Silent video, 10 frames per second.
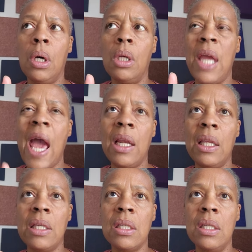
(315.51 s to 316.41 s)
an
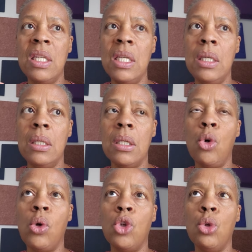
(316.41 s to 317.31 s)
adolescent needs in
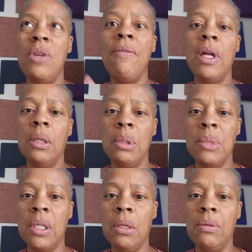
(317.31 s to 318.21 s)
order to develop
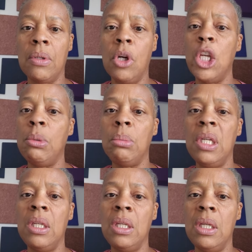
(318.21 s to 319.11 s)
themselves, or human
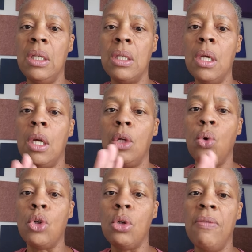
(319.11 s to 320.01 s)
being needs in
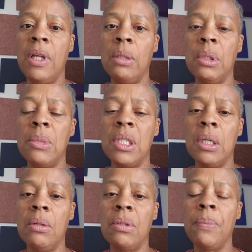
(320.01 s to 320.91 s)
order to develop
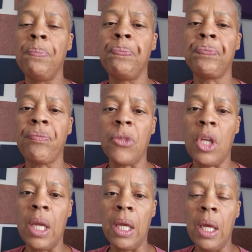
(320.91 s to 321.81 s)
themselves.
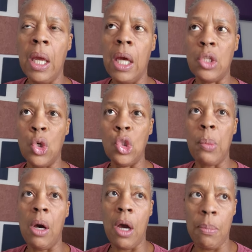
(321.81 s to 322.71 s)
Okay, I told you
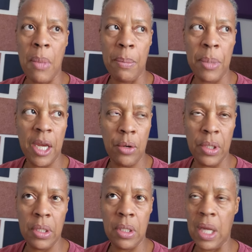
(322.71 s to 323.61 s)
about my
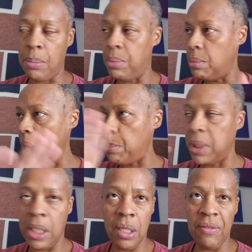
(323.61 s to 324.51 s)
parents, and I've got
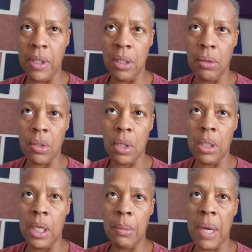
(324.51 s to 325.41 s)
plenty of videos
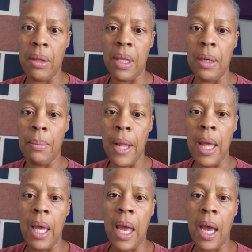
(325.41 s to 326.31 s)
on there about them,
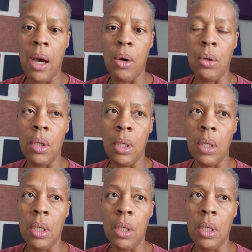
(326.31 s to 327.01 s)
how